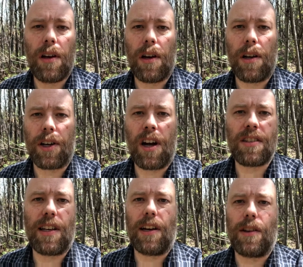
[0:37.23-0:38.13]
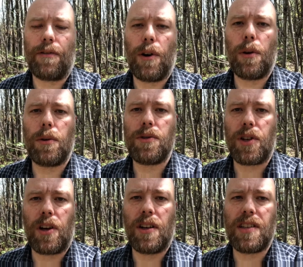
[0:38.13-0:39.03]
They're constantly on their phones.
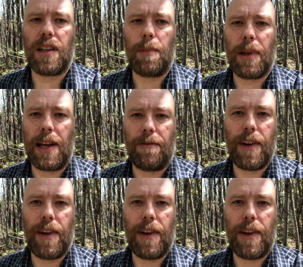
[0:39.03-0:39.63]
They're constantly playing